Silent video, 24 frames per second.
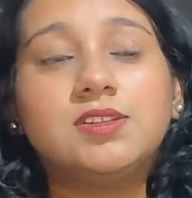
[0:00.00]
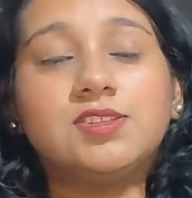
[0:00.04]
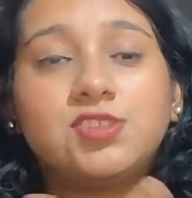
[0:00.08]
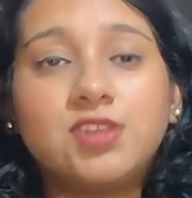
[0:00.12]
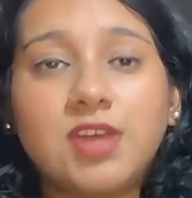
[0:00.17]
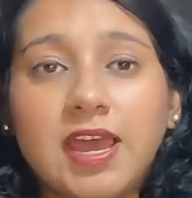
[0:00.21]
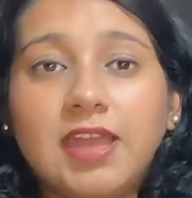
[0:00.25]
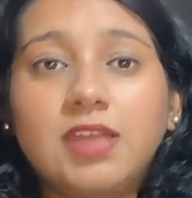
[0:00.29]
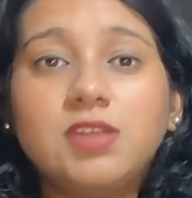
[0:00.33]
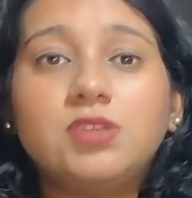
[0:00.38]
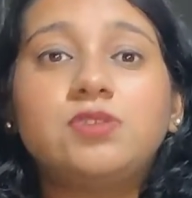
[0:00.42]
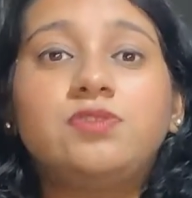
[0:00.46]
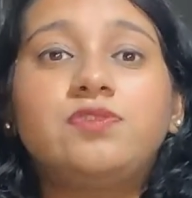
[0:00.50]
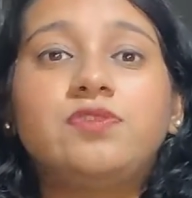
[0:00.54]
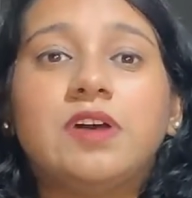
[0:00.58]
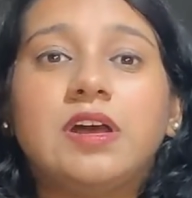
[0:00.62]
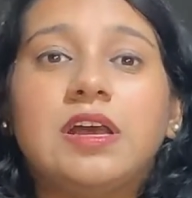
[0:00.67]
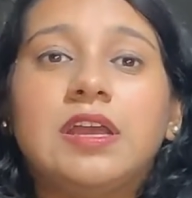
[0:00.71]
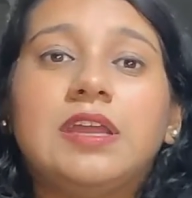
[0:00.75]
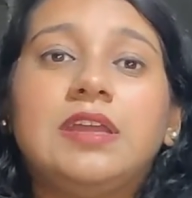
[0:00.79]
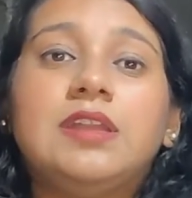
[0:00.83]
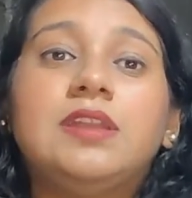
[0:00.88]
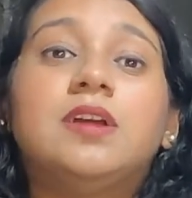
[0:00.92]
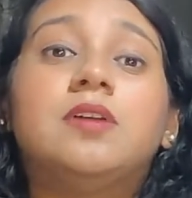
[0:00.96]
try to
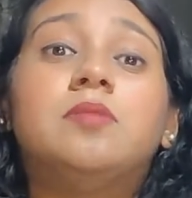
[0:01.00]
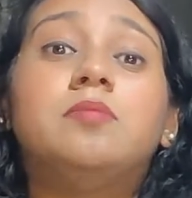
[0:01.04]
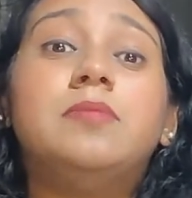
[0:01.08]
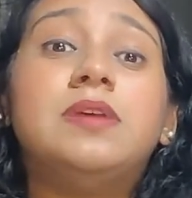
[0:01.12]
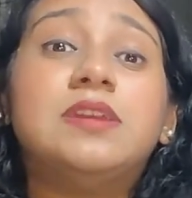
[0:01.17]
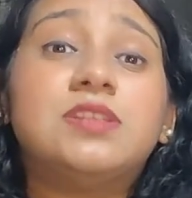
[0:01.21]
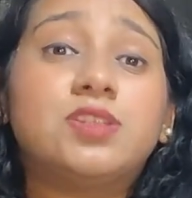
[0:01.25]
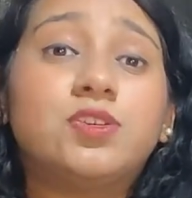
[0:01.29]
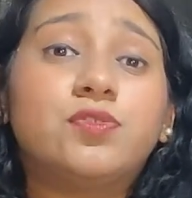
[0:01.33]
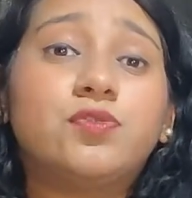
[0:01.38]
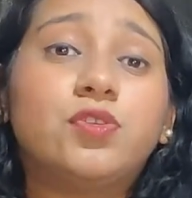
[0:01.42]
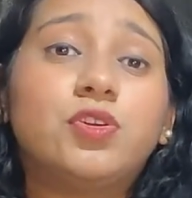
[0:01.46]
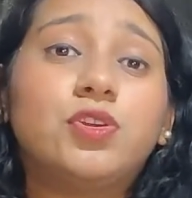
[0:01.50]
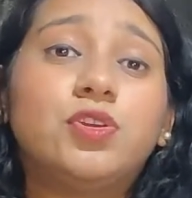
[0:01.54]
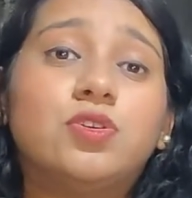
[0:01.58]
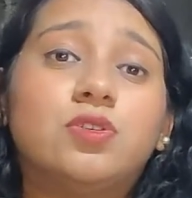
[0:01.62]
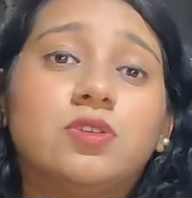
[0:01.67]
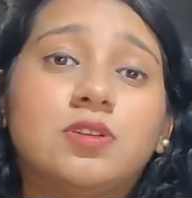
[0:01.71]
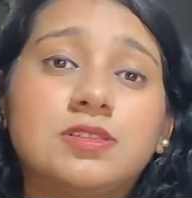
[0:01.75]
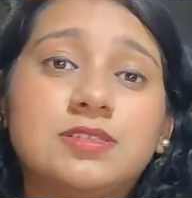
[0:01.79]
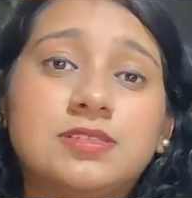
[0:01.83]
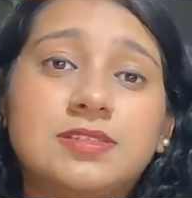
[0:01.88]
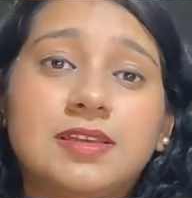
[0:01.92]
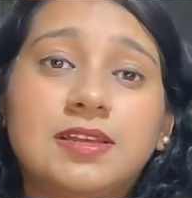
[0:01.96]
find a mentor for
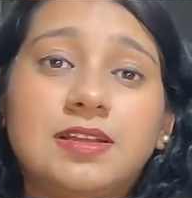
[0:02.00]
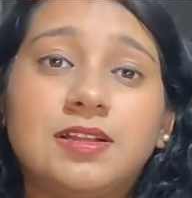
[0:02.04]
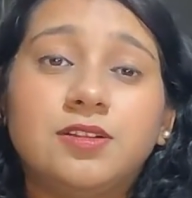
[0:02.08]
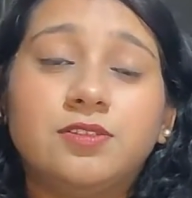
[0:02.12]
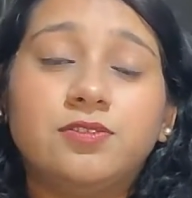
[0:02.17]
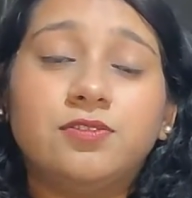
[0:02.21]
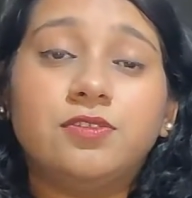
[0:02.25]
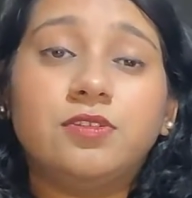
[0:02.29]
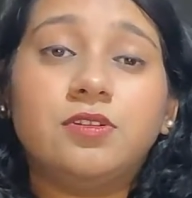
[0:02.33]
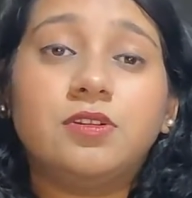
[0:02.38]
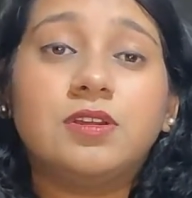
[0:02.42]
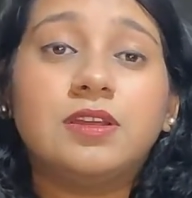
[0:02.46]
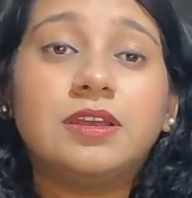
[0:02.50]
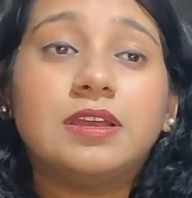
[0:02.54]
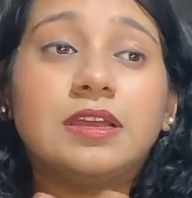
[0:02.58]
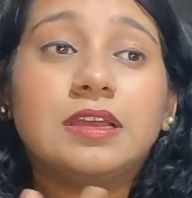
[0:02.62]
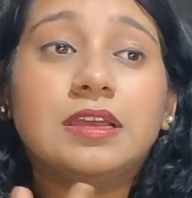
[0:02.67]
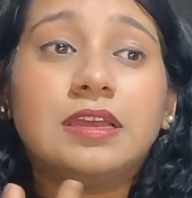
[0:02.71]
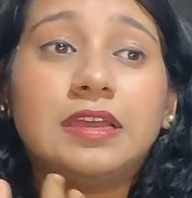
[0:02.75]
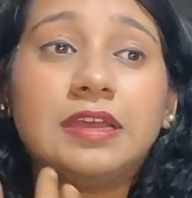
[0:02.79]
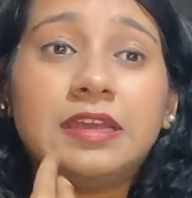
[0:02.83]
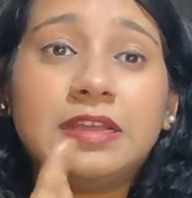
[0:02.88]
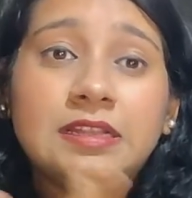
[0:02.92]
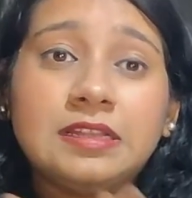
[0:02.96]
yourself
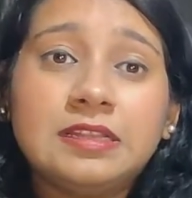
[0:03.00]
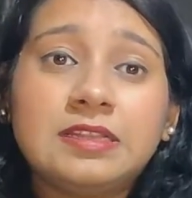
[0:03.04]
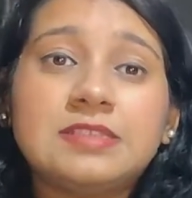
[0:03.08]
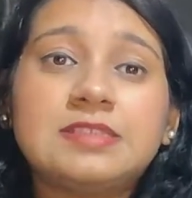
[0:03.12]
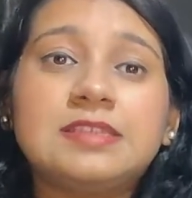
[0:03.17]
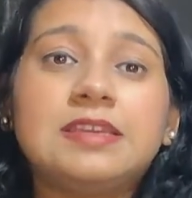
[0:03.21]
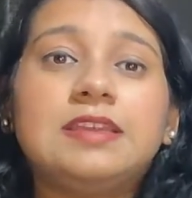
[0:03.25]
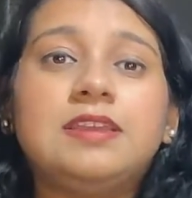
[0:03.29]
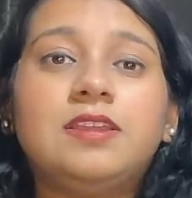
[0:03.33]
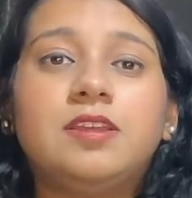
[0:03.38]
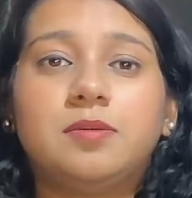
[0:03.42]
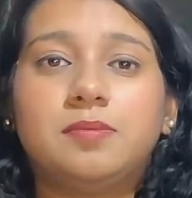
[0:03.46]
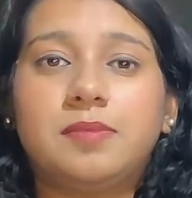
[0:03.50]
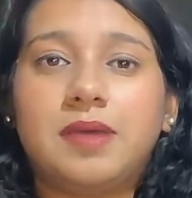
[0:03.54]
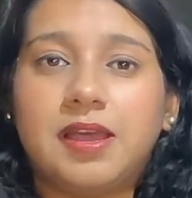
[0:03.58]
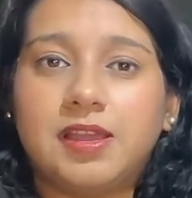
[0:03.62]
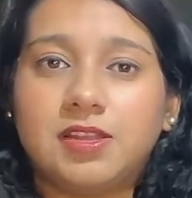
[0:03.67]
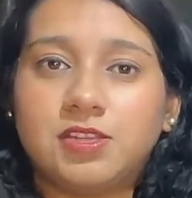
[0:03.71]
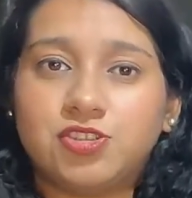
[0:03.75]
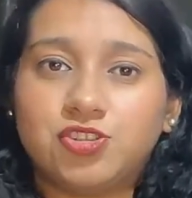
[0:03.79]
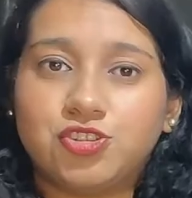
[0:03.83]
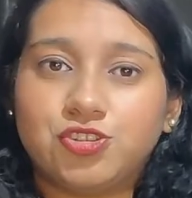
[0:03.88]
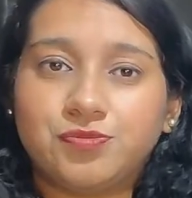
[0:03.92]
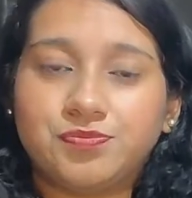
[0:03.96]
in the senior
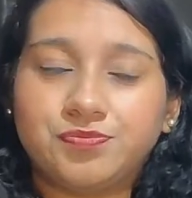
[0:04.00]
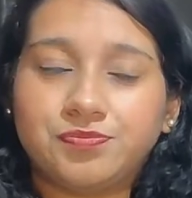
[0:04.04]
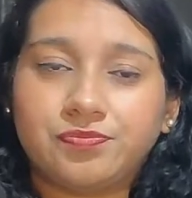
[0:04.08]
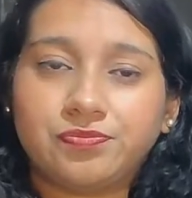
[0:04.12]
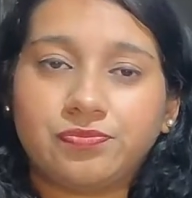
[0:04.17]
batch.